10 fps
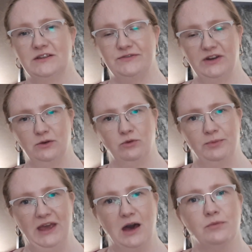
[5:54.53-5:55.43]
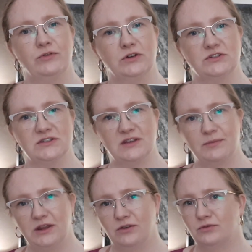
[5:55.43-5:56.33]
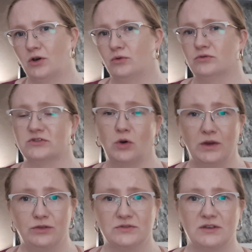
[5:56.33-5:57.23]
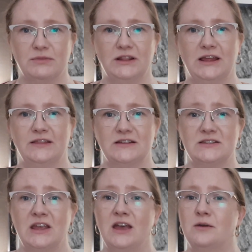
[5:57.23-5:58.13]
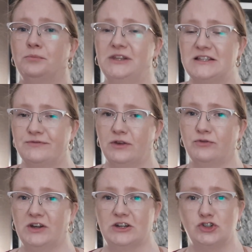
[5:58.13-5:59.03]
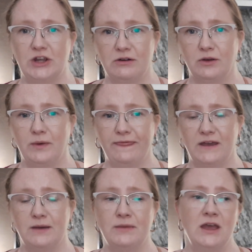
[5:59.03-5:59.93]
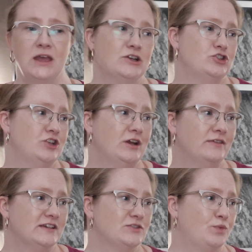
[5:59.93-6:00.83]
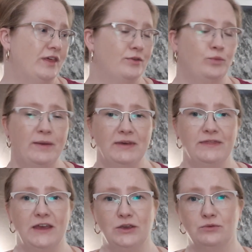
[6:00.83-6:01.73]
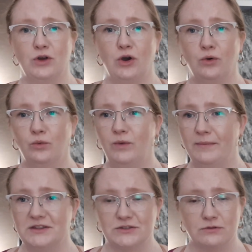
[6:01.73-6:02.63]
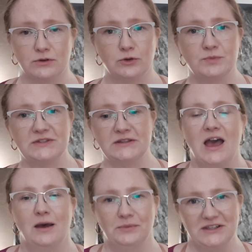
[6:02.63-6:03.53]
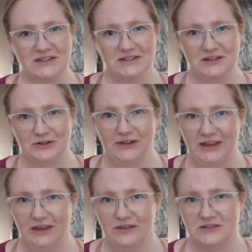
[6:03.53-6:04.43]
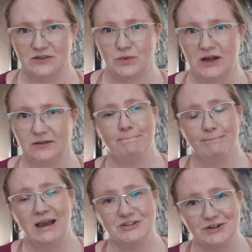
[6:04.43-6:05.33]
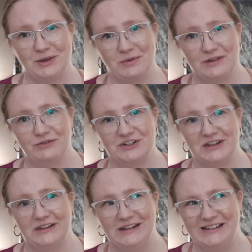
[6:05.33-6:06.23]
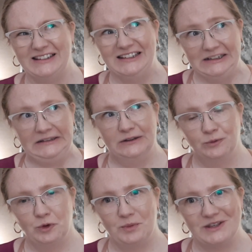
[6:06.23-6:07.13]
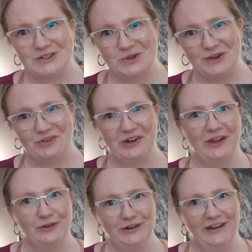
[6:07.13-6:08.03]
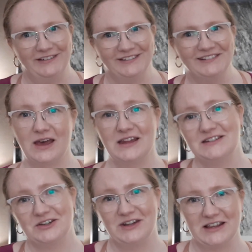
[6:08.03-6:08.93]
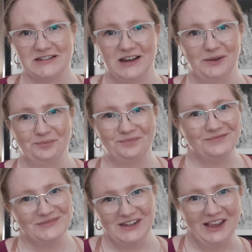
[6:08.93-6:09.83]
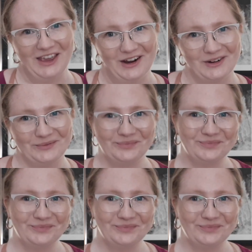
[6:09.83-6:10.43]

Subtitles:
this video will be helpful to somebody you know who's going through something like this, please feel free to share it with them. Share this with women that you know, women's groups, and please consider liking this as well. My journey with infertility will be a story for another day. Until next time, take care.